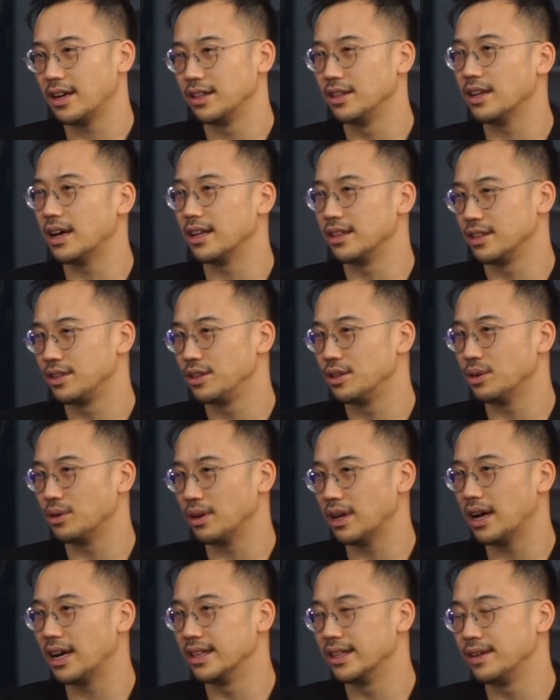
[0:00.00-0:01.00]
And you know,
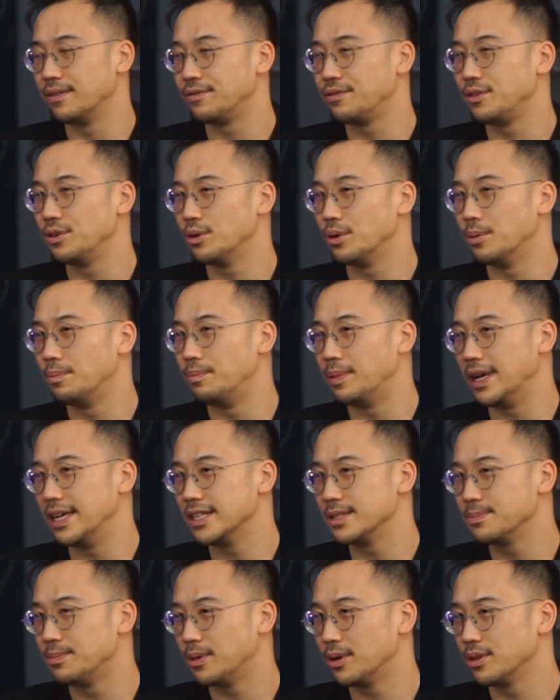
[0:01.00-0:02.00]
and if your
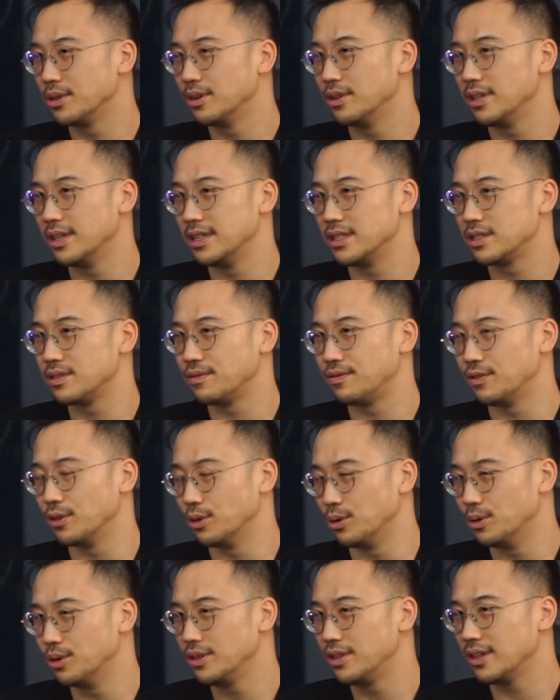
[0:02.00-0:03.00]
base model is
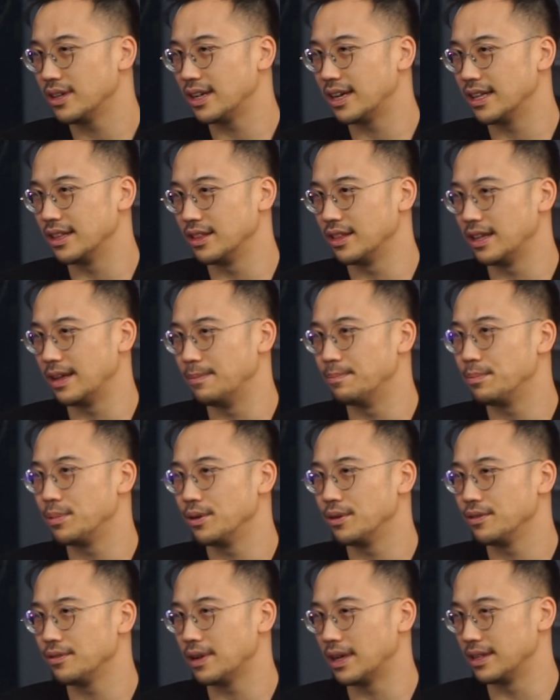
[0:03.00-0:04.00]
flawed and
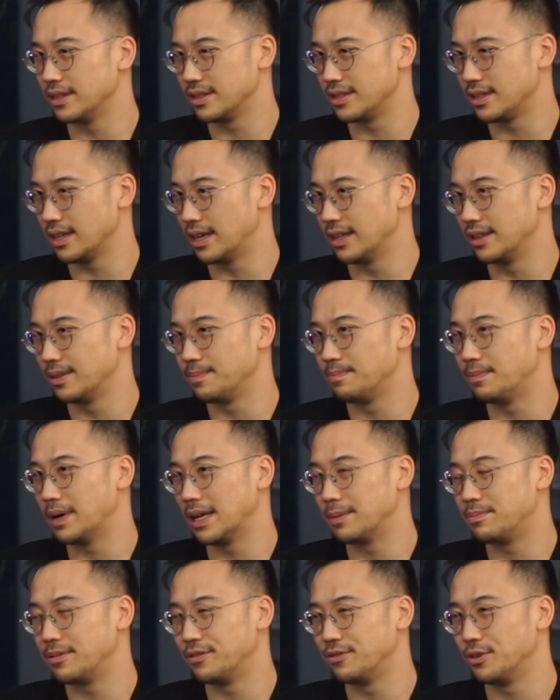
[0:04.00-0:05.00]
and
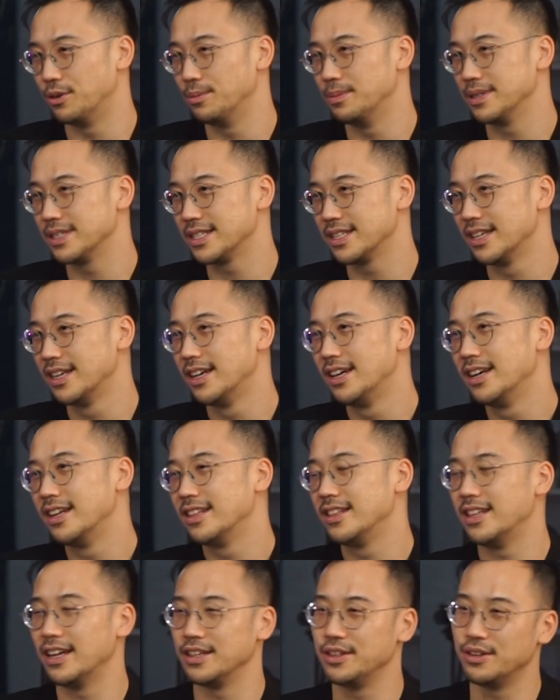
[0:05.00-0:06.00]
bad performance,
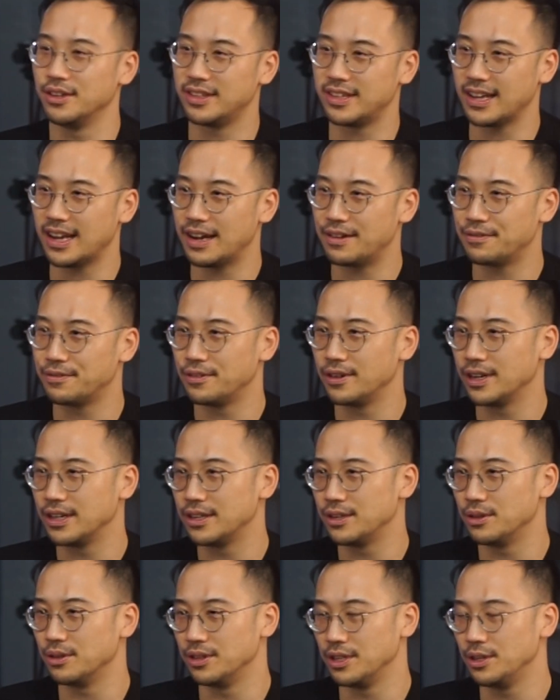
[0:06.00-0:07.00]
then you're
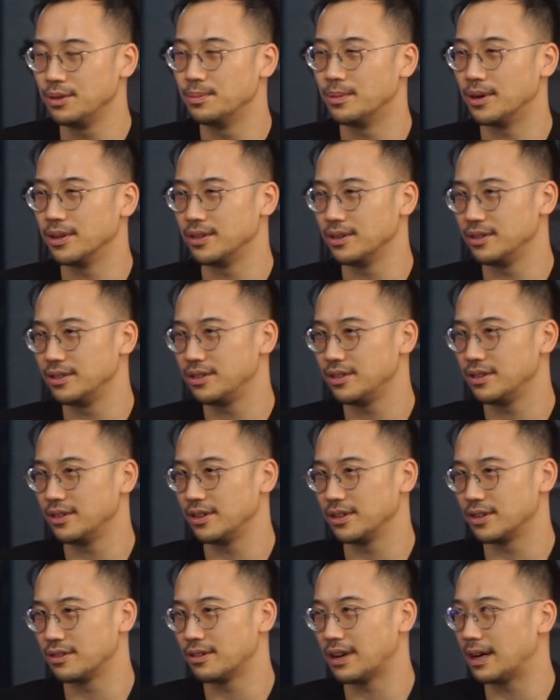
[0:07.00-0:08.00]
tethering your new model to
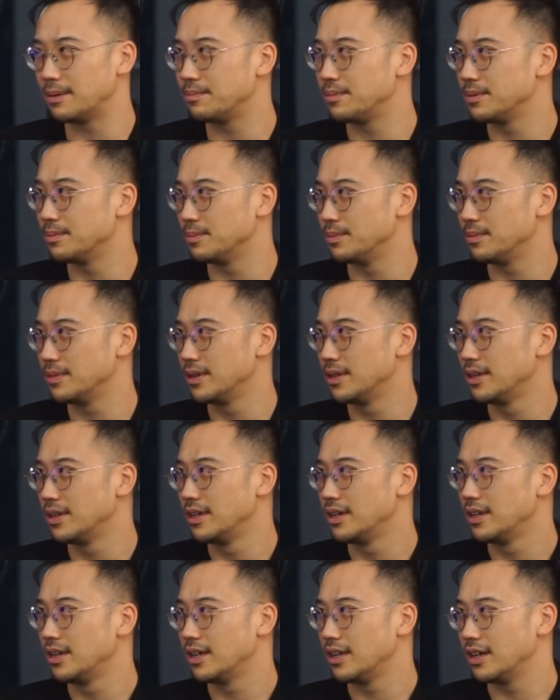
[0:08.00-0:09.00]
a crap
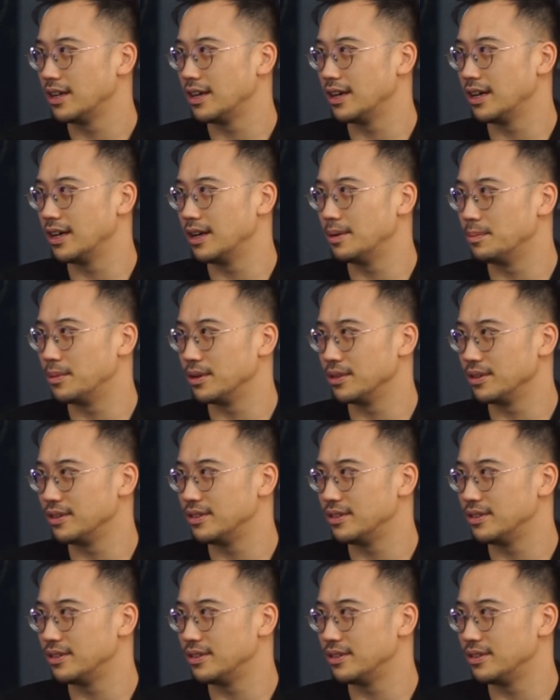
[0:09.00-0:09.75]
model.